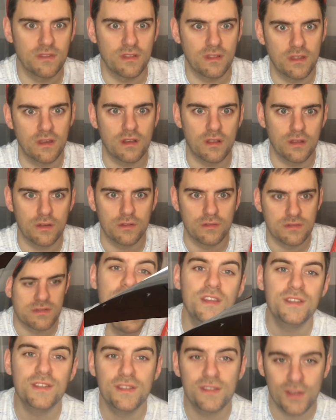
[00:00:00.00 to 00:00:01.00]
the
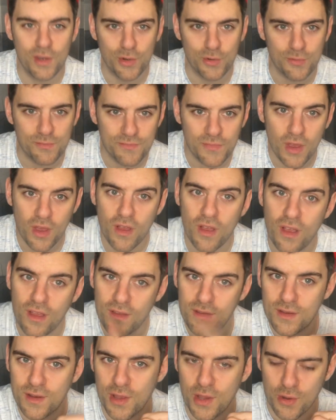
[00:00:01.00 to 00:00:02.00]
clothes. So,
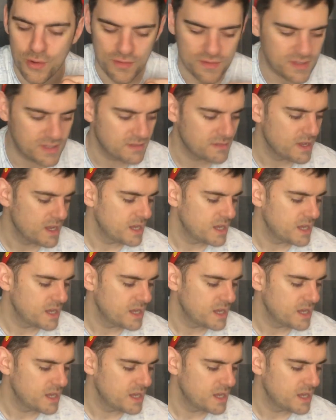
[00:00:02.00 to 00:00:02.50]
clothes.